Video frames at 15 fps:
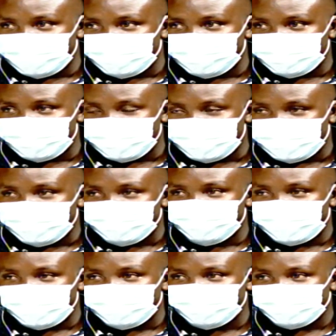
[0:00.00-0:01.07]
in, uh,
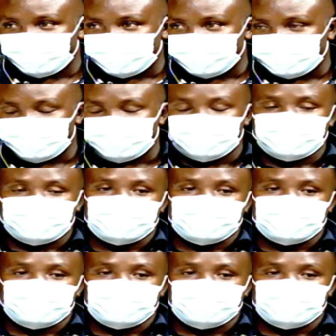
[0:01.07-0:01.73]
been infected.